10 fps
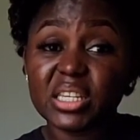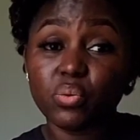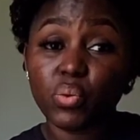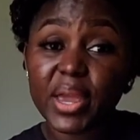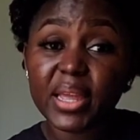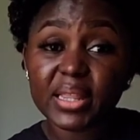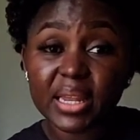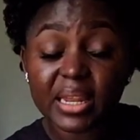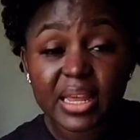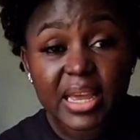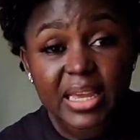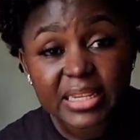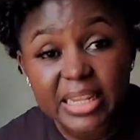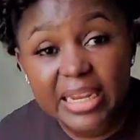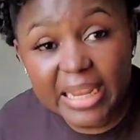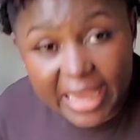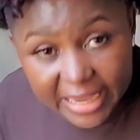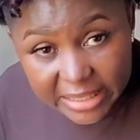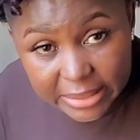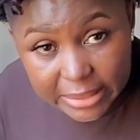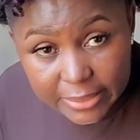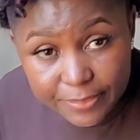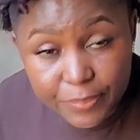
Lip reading: where the lines